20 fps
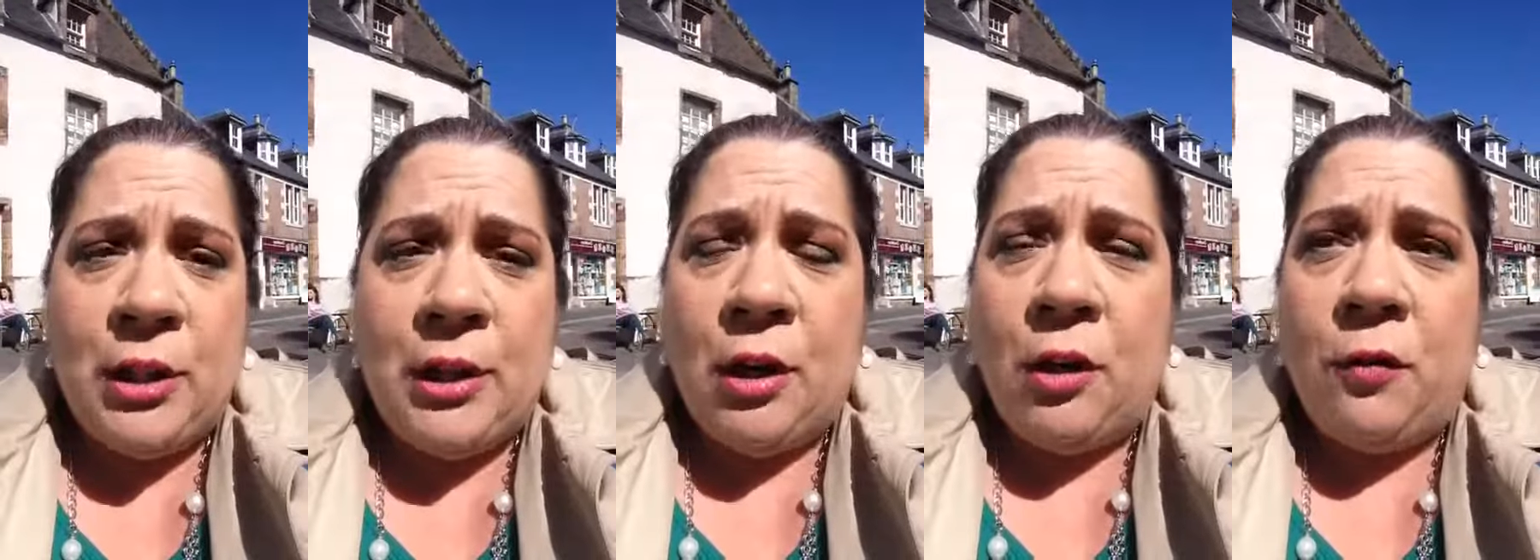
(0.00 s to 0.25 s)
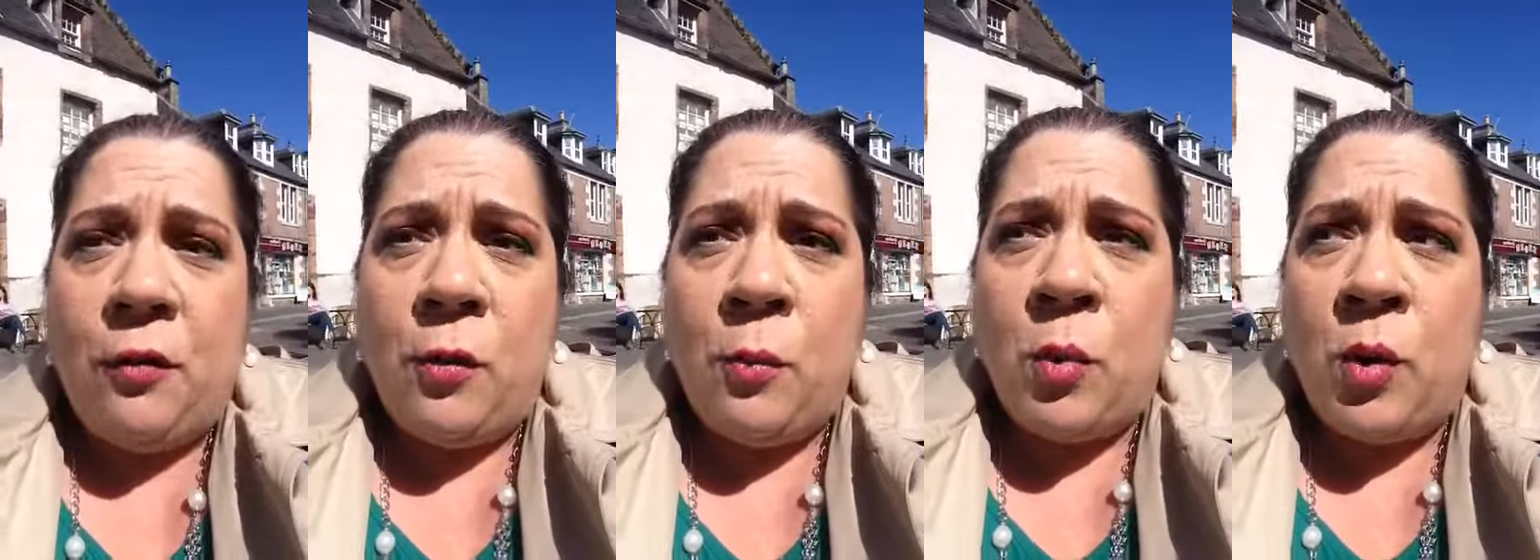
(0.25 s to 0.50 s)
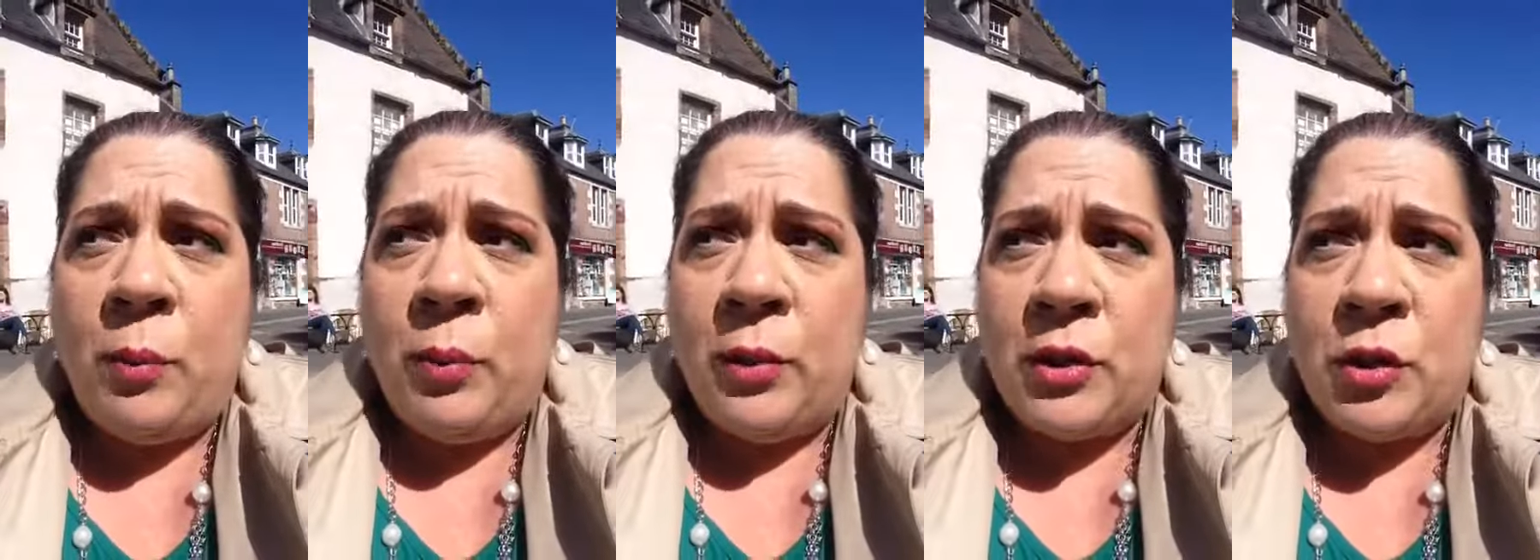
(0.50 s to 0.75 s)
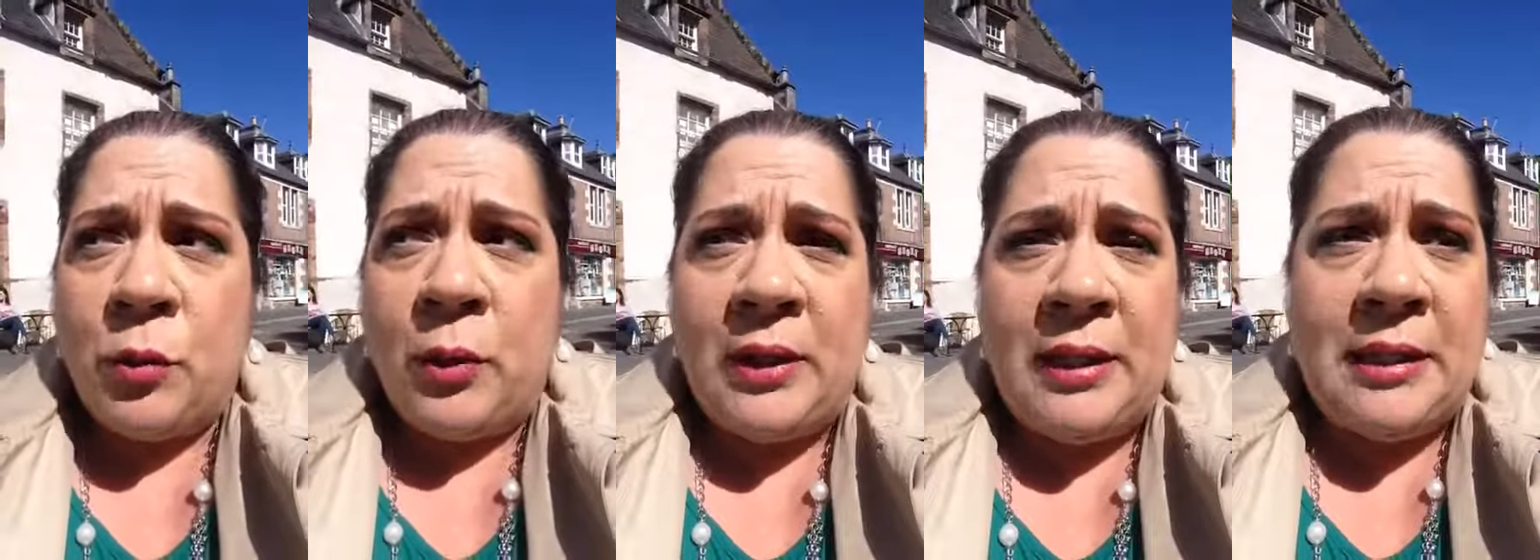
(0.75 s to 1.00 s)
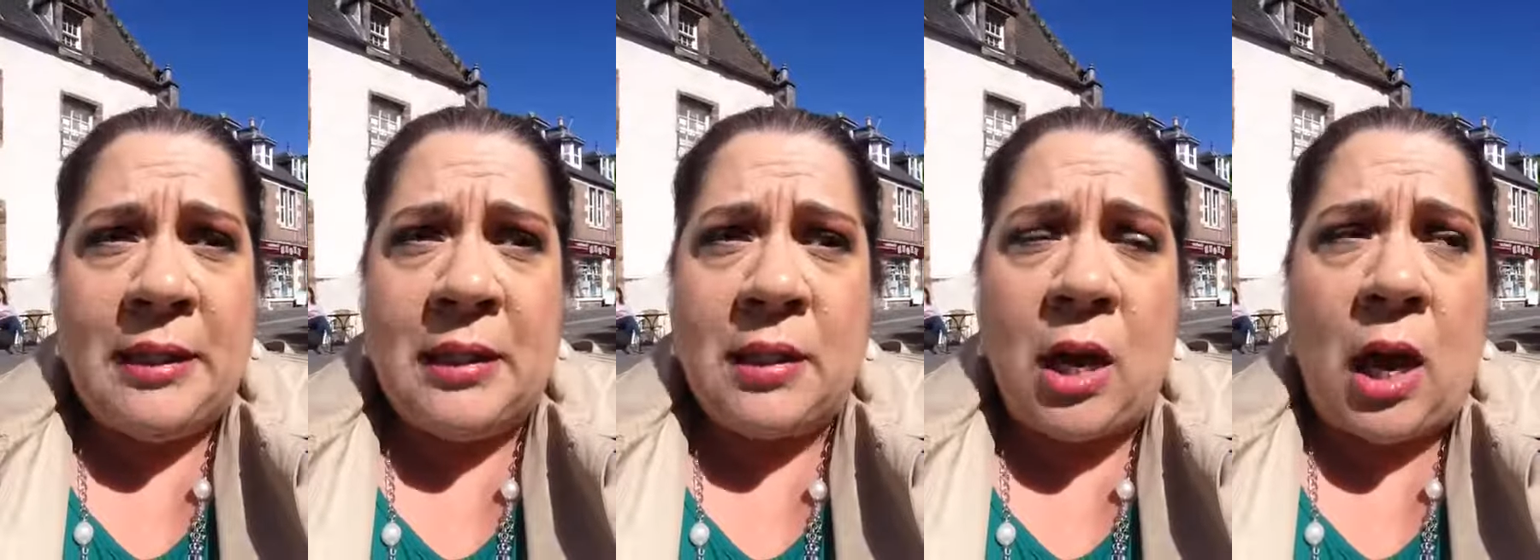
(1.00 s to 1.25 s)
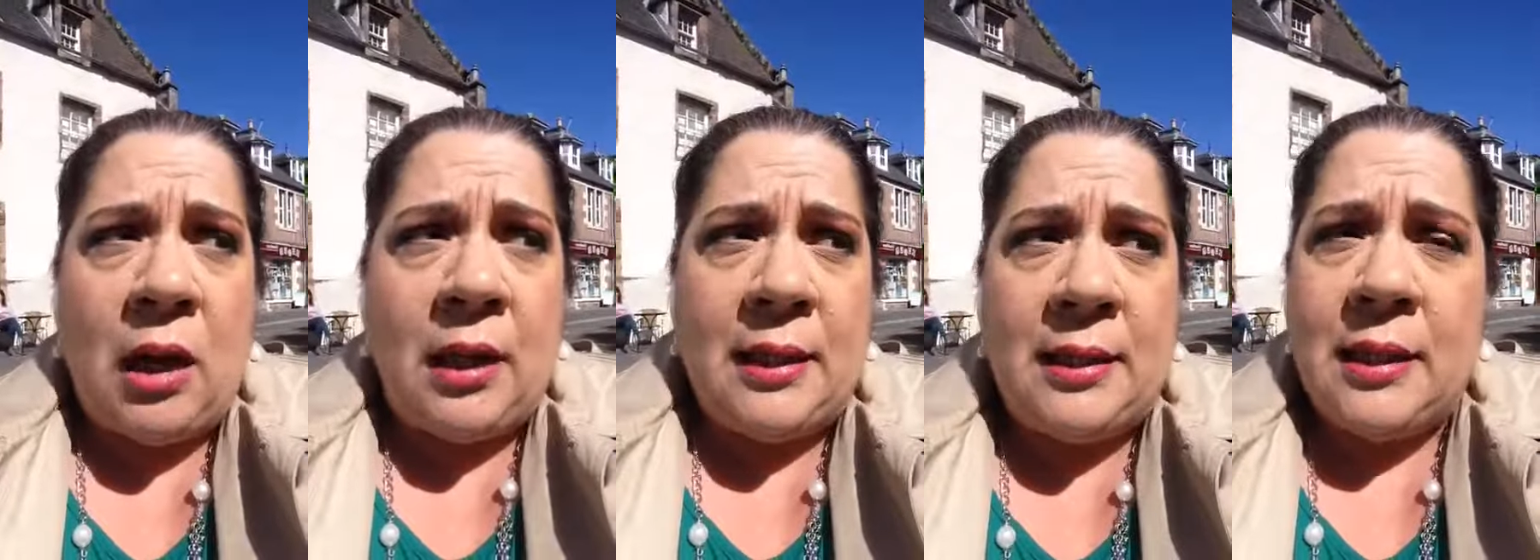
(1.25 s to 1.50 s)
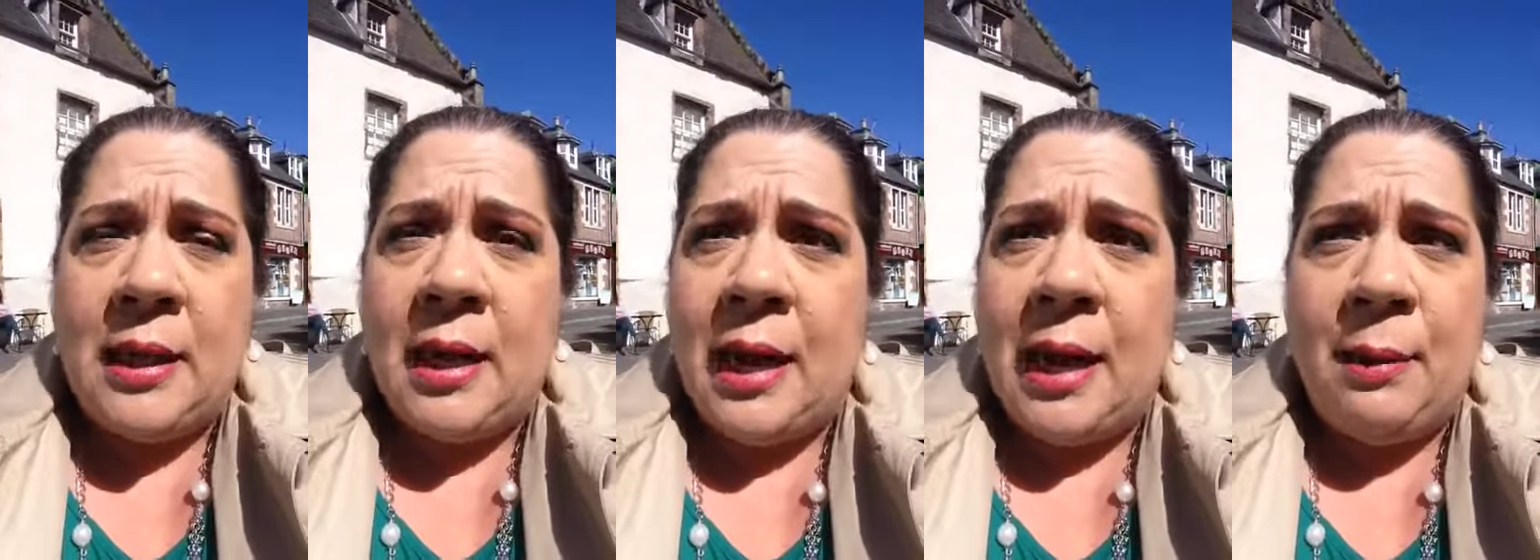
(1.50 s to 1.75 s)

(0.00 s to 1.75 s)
here for more books written in Scotland.